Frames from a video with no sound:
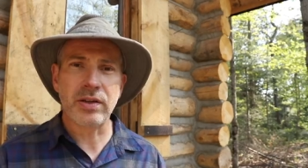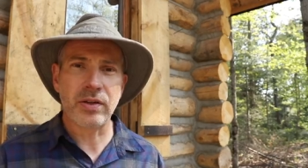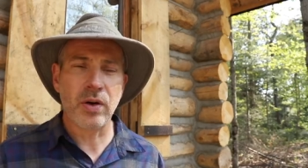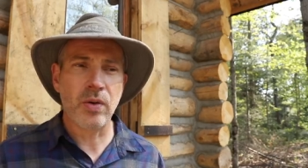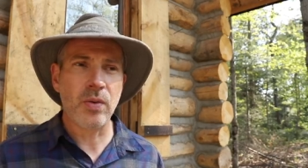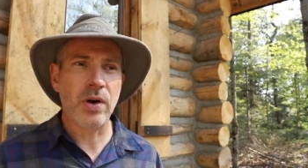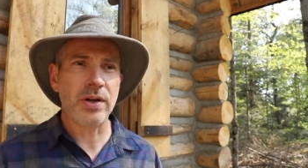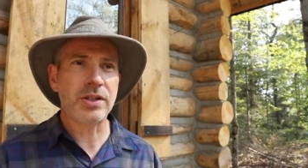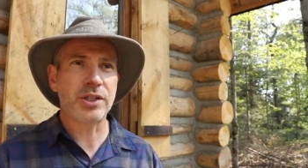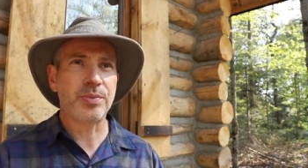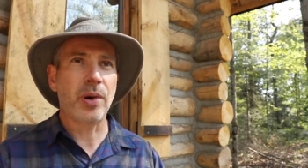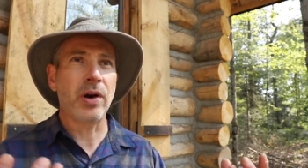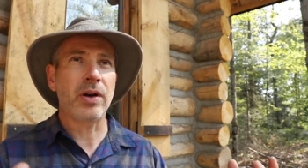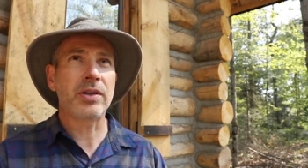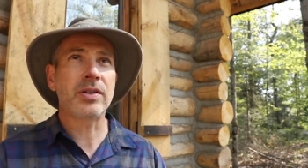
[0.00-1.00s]
I don't want
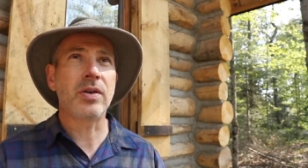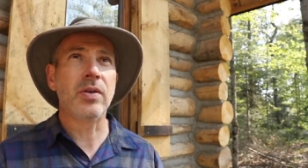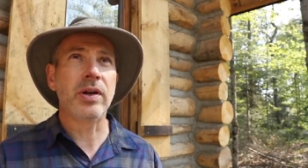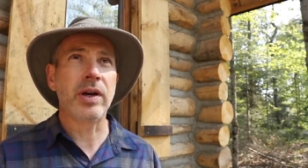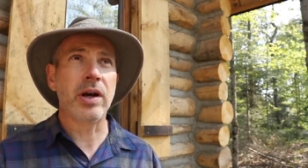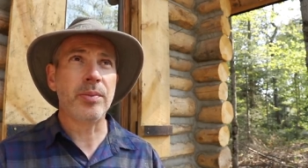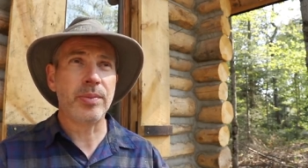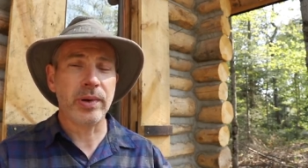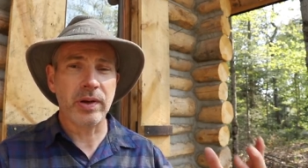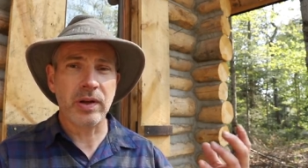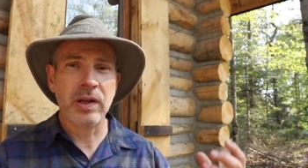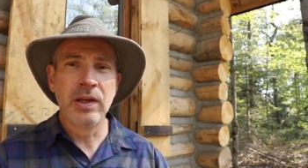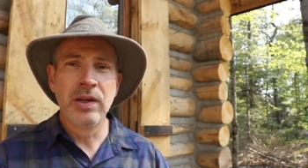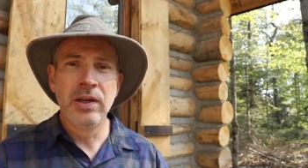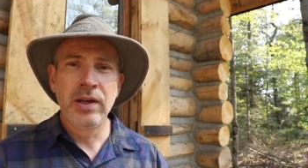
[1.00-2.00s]
sparks going up
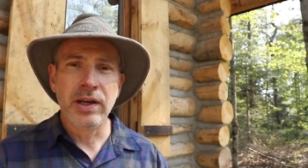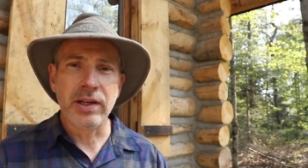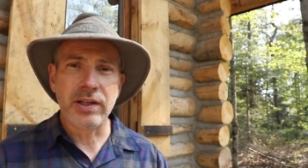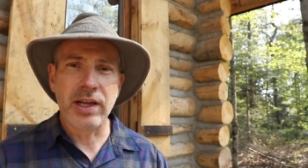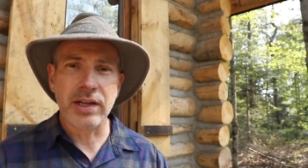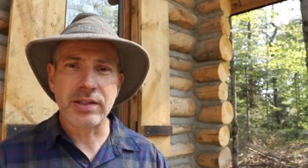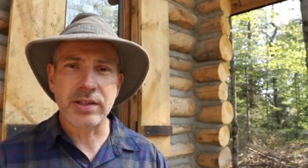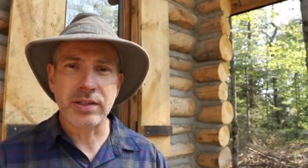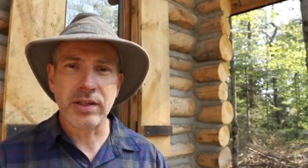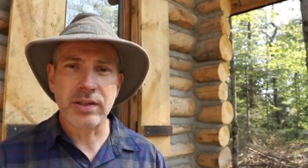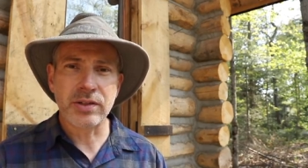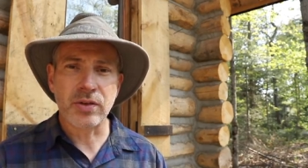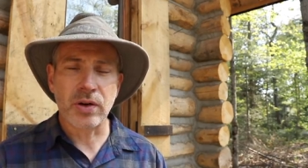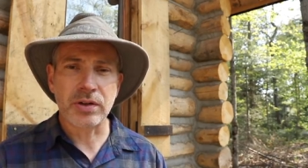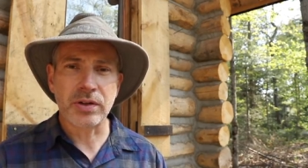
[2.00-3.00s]
and, and catching
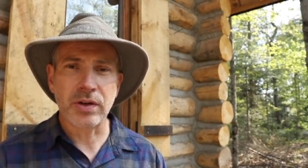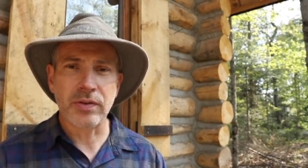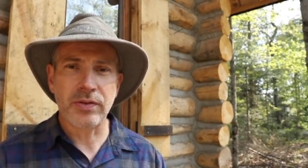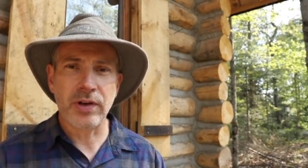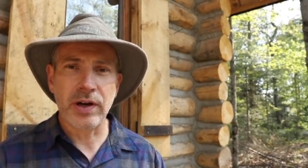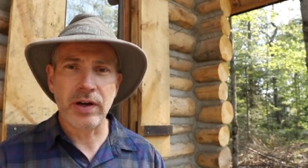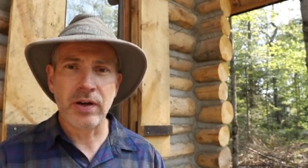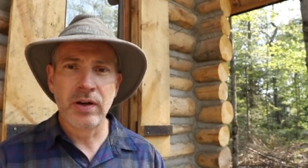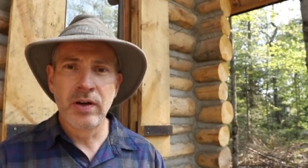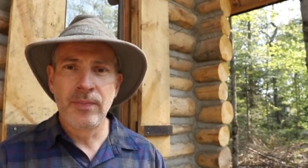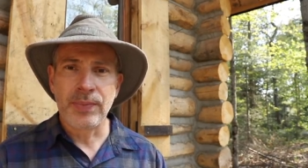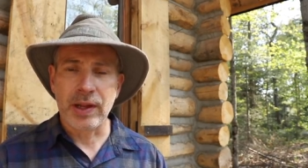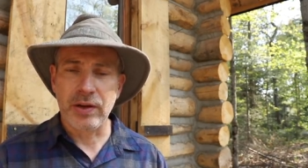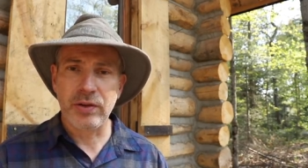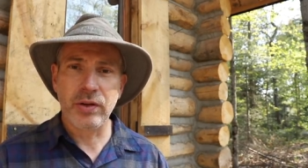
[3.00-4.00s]
that structure on fire.
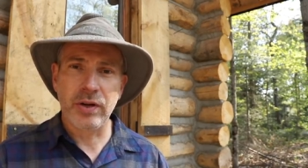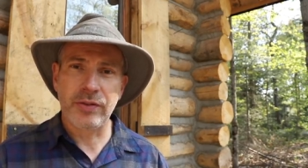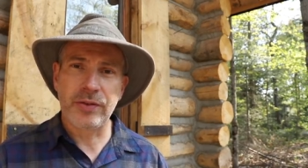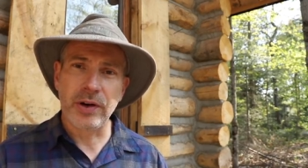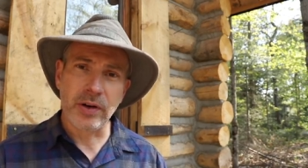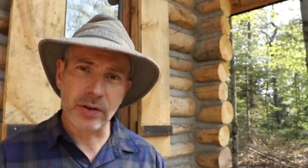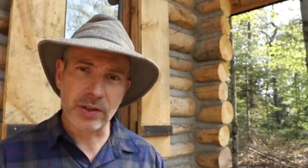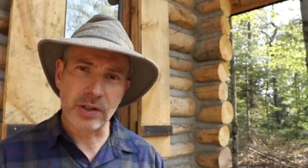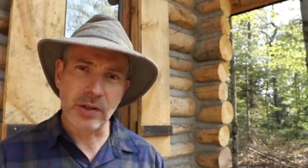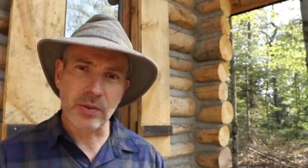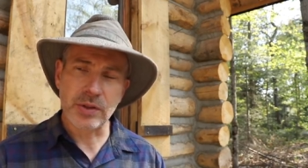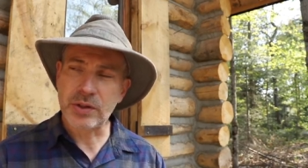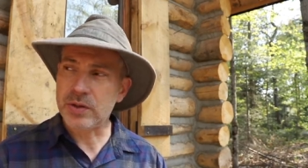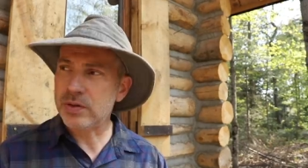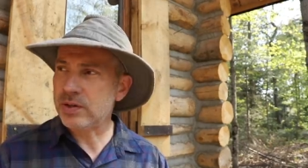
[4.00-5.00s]
Now I do have fire
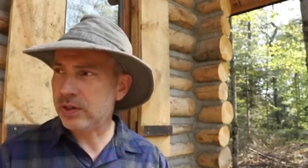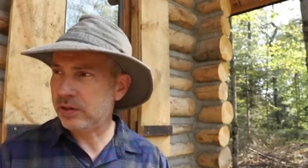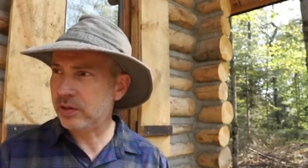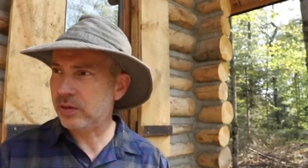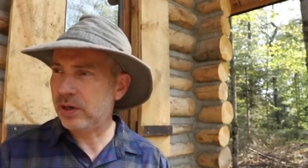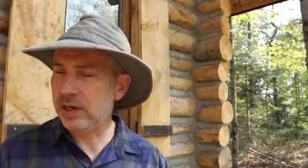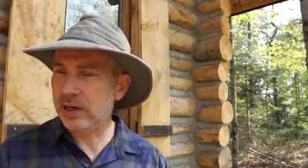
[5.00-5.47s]
extinguishers. I do